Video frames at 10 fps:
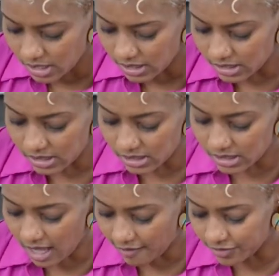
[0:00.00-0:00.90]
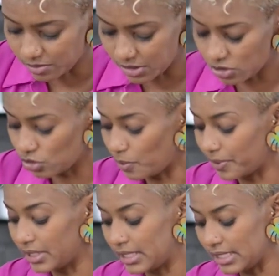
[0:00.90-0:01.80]
This doesn't have to be
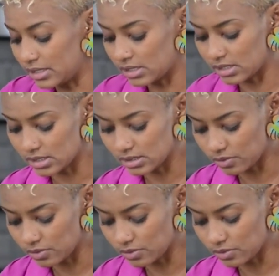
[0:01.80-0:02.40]
super neat.